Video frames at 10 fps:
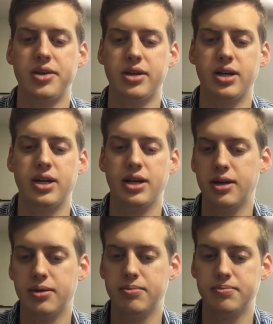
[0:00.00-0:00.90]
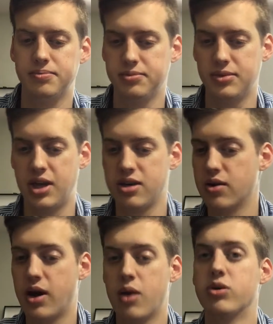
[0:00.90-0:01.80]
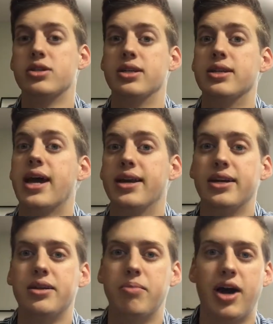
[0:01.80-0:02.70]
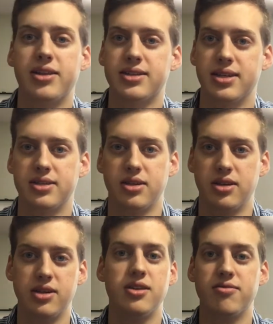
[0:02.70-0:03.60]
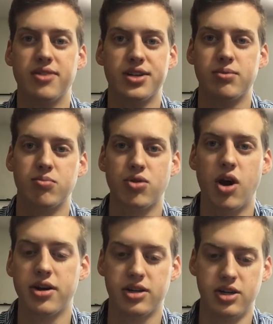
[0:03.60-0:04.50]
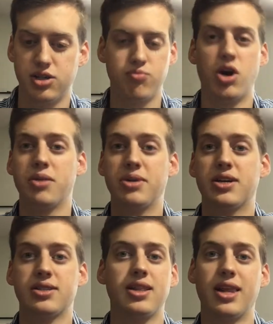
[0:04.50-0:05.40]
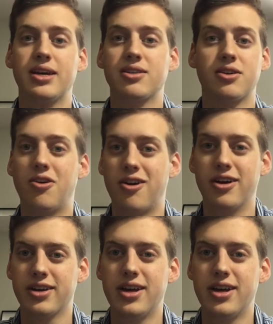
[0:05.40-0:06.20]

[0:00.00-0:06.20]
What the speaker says: And I wasn't intending to buy this as an investment product. I just bought it because I liked the card.